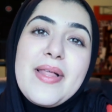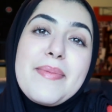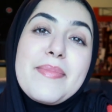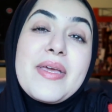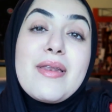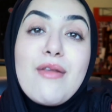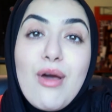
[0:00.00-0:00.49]

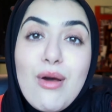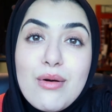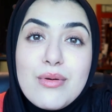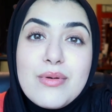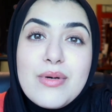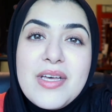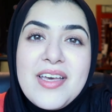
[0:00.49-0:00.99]
Let me
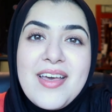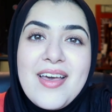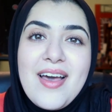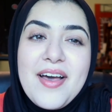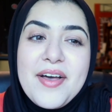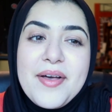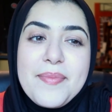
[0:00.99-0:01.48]
know
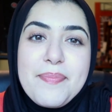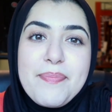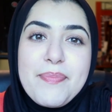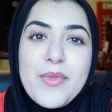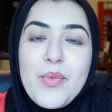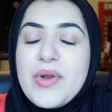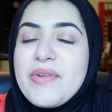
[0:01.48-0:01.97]

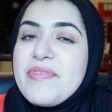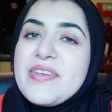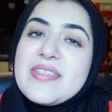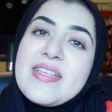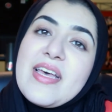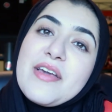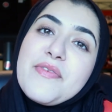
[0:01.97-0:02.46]
what it
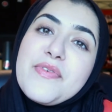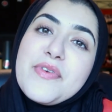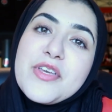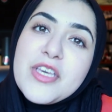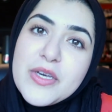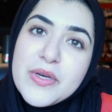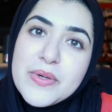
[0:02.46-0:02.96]
feels like for
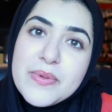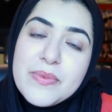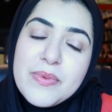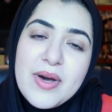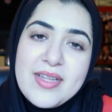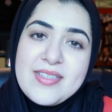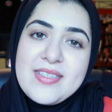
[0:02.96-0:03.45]
you,
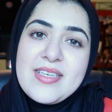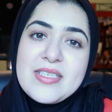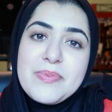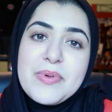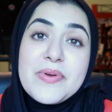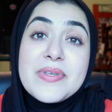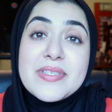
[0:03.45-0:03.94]
what
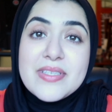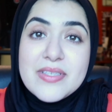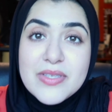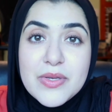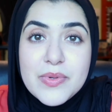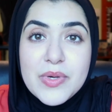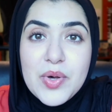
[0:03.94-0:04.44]

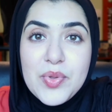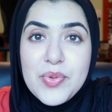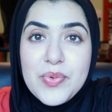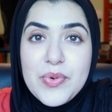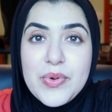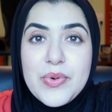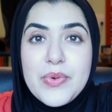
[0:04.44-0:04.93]
experiences you go
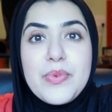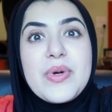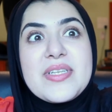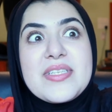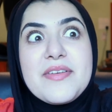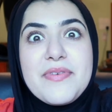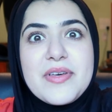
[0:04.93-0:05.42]
through,
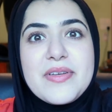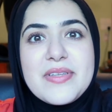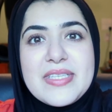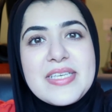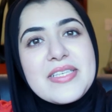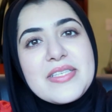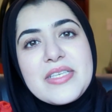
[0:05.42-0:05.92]
what
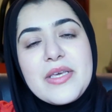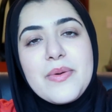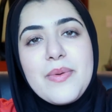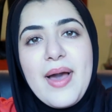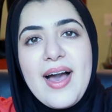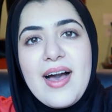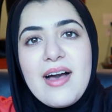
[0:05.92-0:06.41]
difficulties
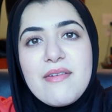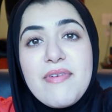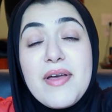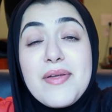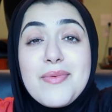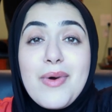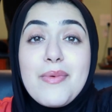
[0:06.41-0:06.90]
you have,
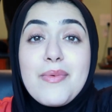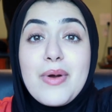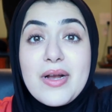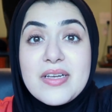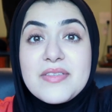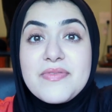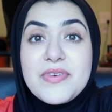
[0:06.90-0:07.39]
and what
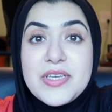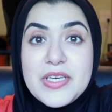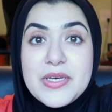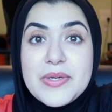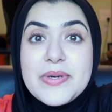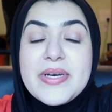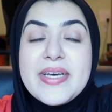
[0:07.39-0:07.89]
works for
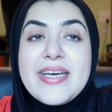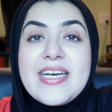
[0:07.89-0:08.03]
you.